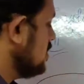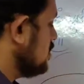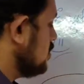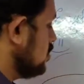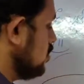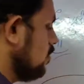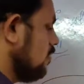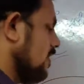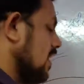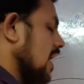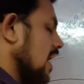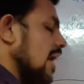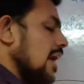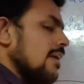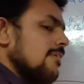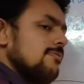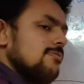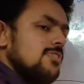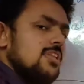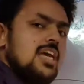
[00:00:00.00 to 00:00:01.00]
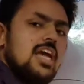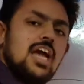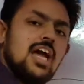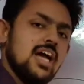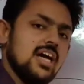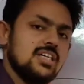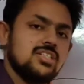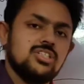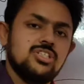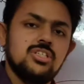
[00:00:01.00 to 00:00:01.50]
So we have the
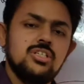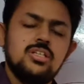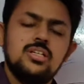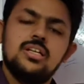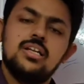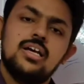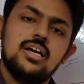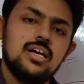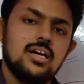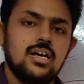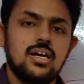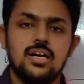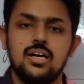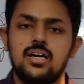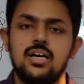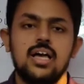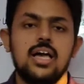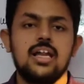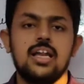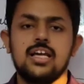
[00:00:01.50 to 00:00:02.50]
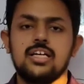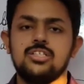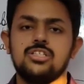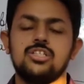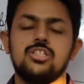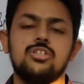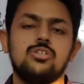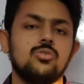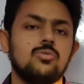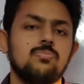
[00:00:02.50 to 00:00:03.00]
action, an
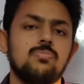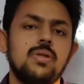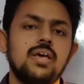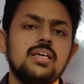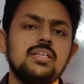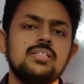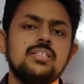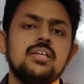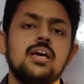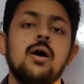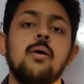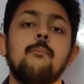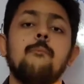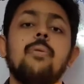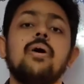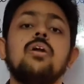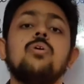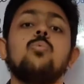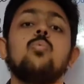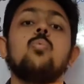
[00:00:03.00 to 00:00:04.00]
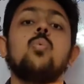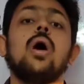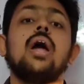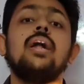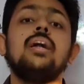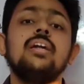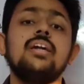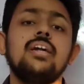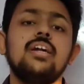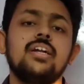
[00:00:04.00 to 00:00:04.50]
action took place, but
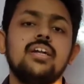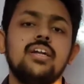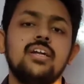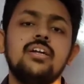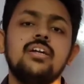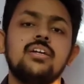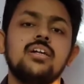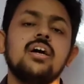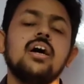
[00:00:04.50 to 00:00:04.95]
when did it